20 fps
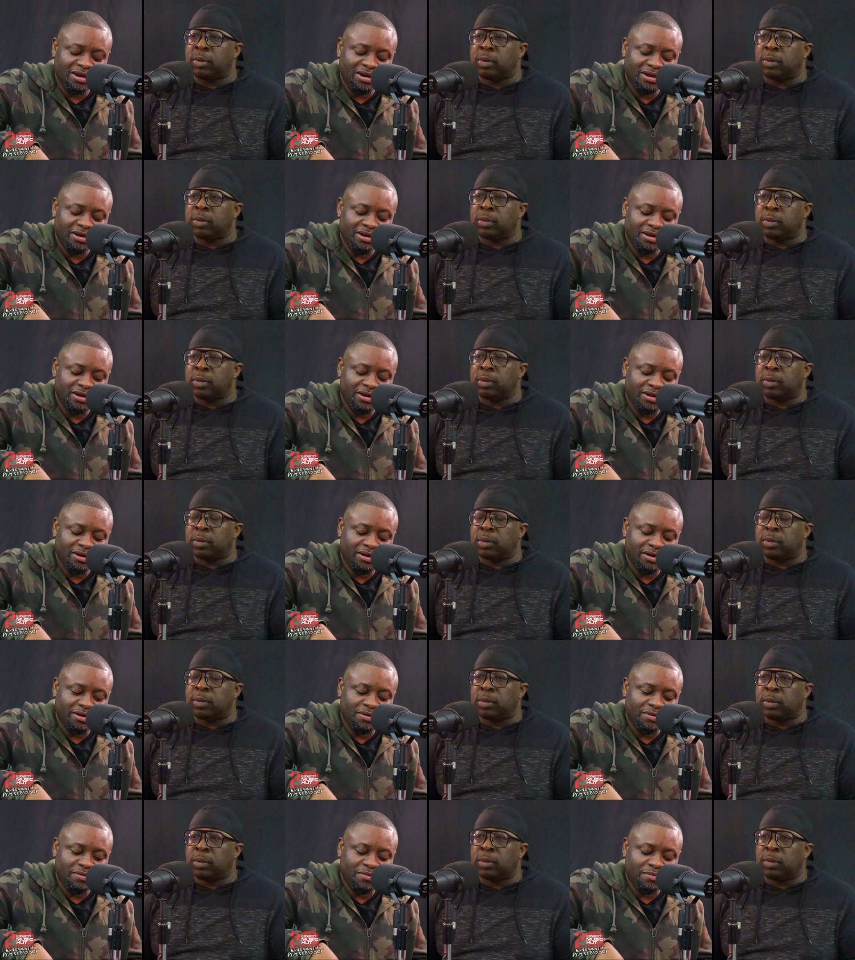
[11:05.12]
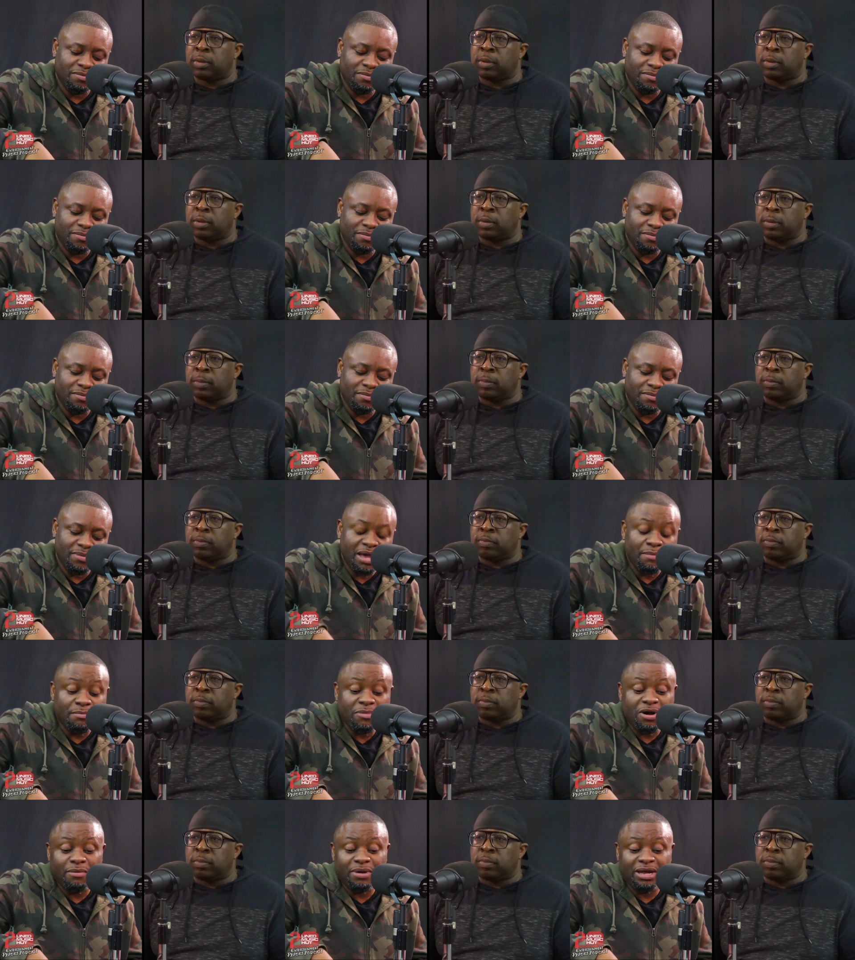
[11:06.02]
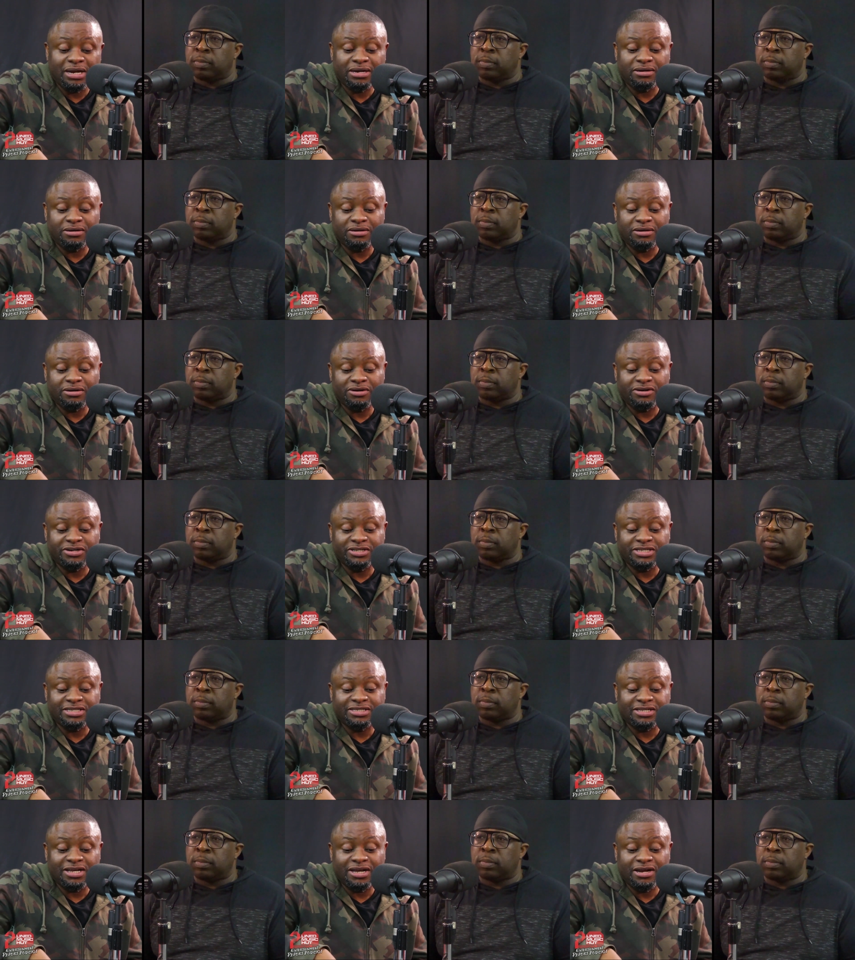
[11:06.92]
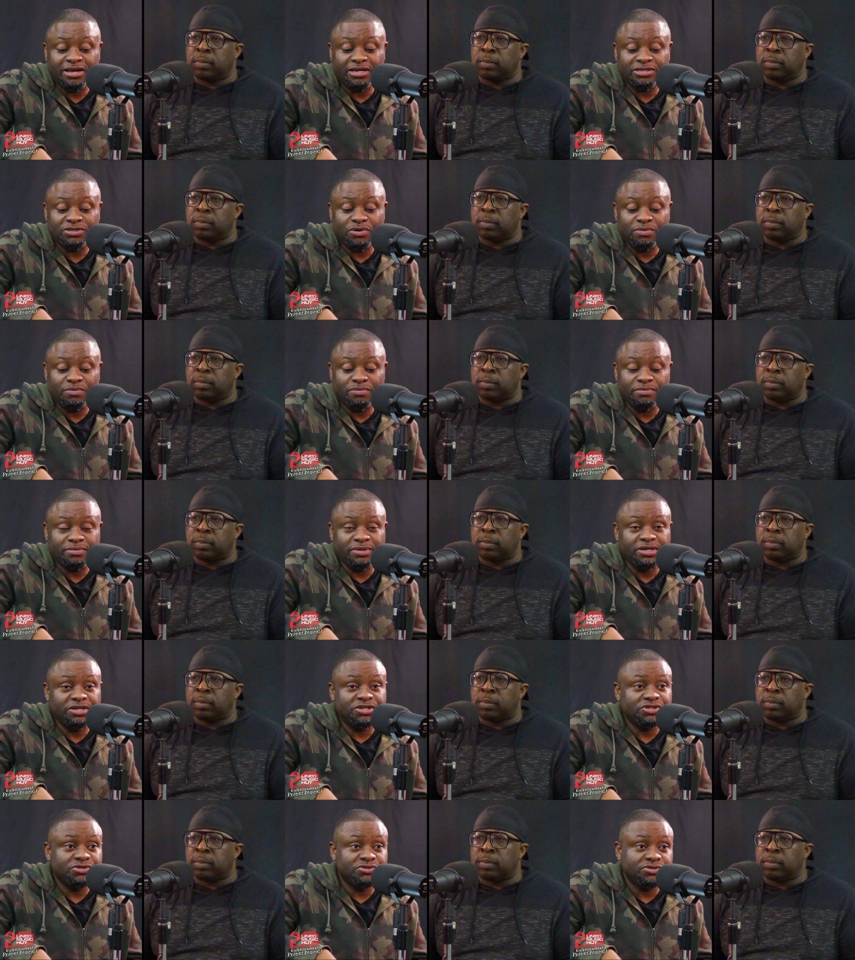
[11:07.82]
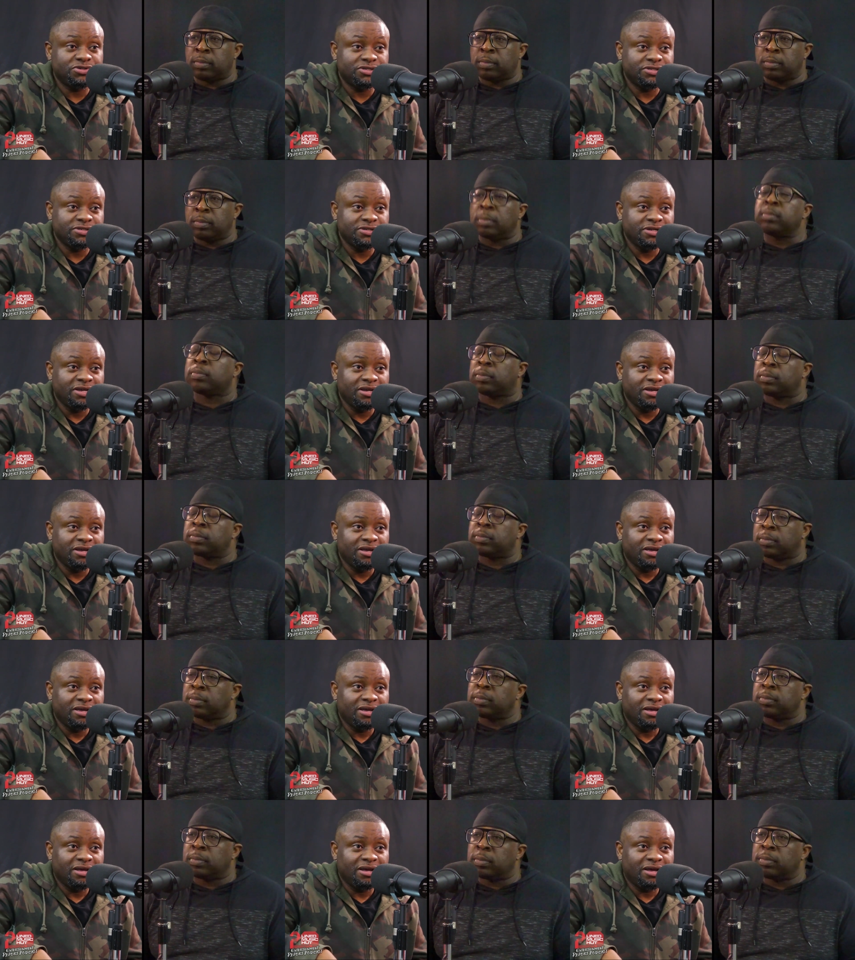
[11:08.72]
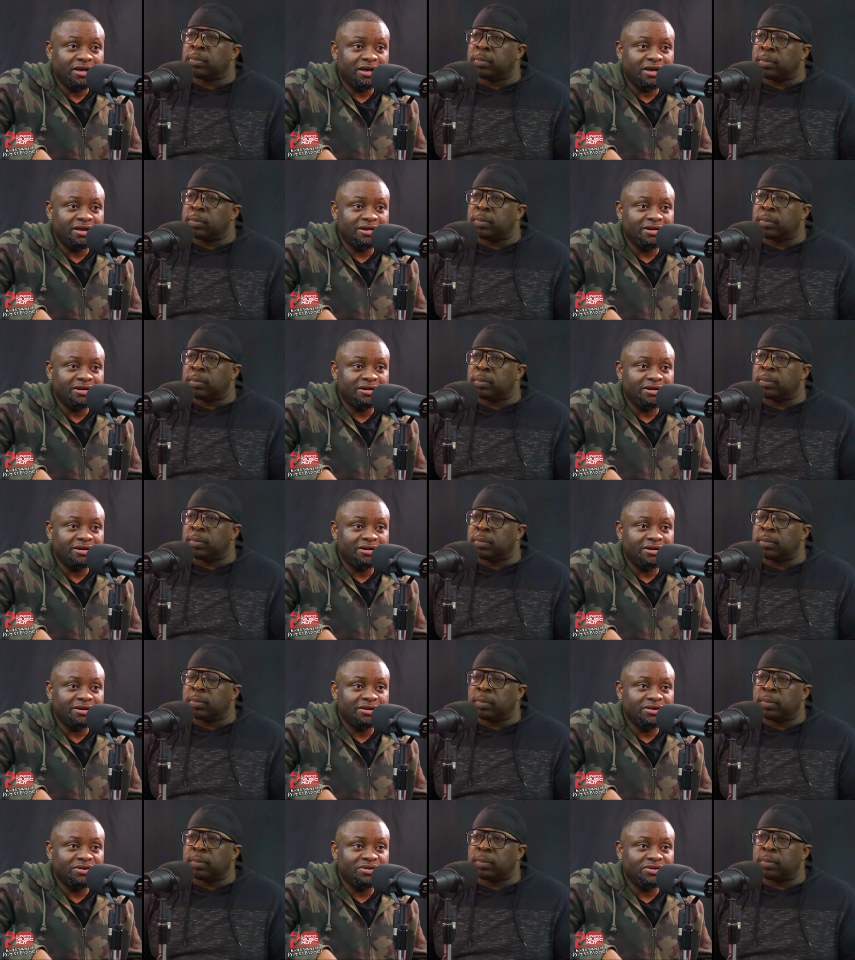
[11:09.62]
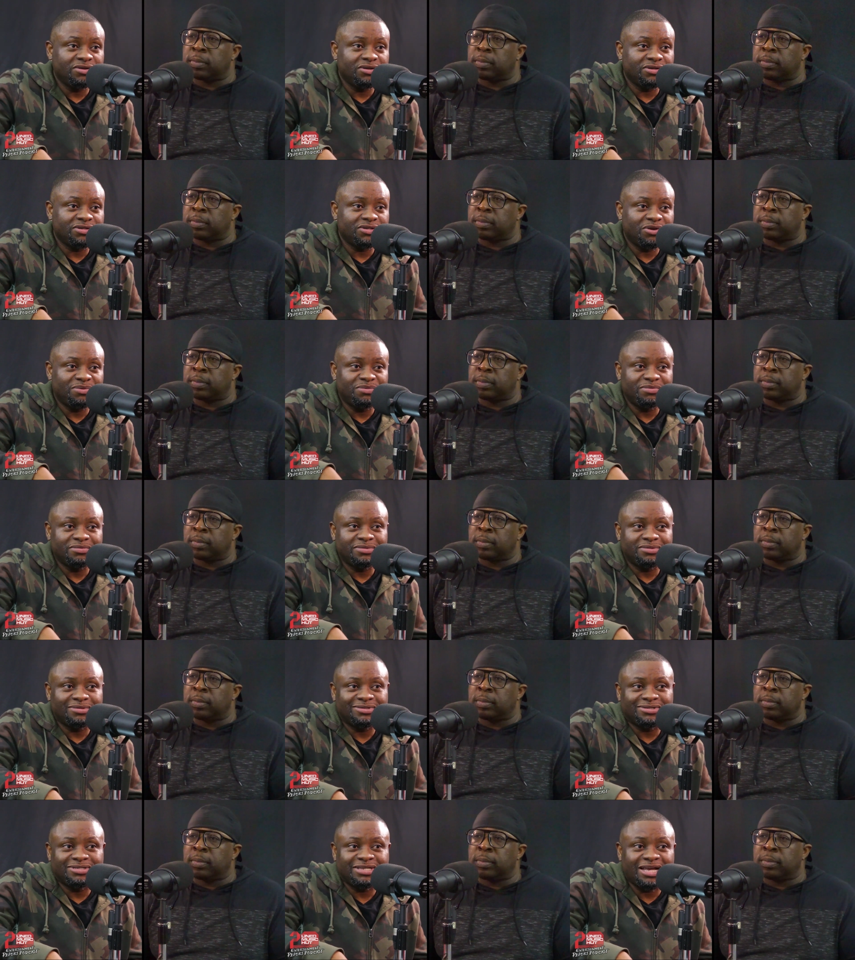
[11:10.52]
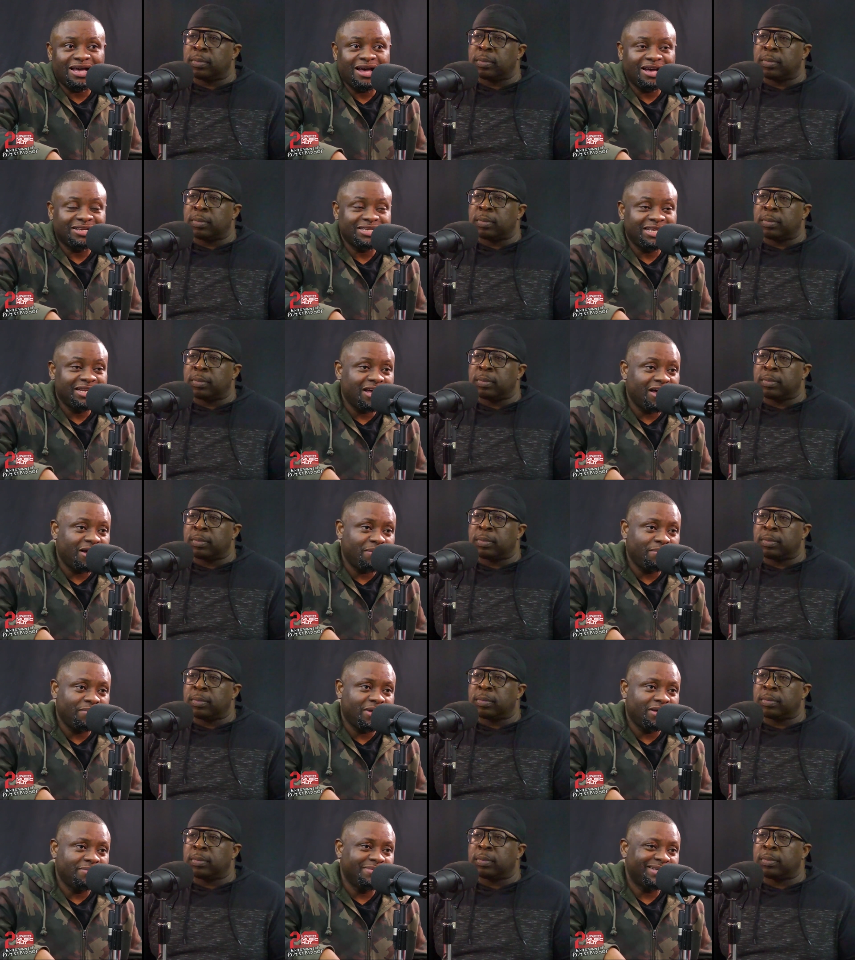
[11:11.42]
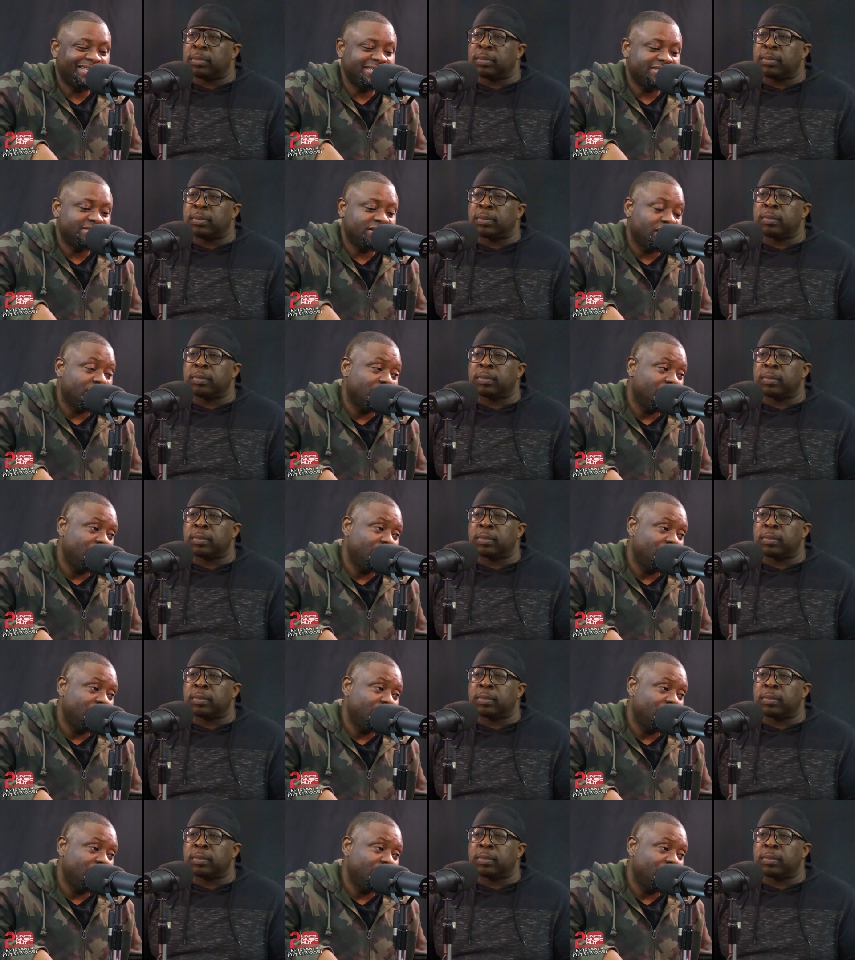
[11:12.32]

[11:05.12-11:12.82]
Speaker 1: And my mom and her sister had some issues and some talk that happened, and my sister mm-hmm.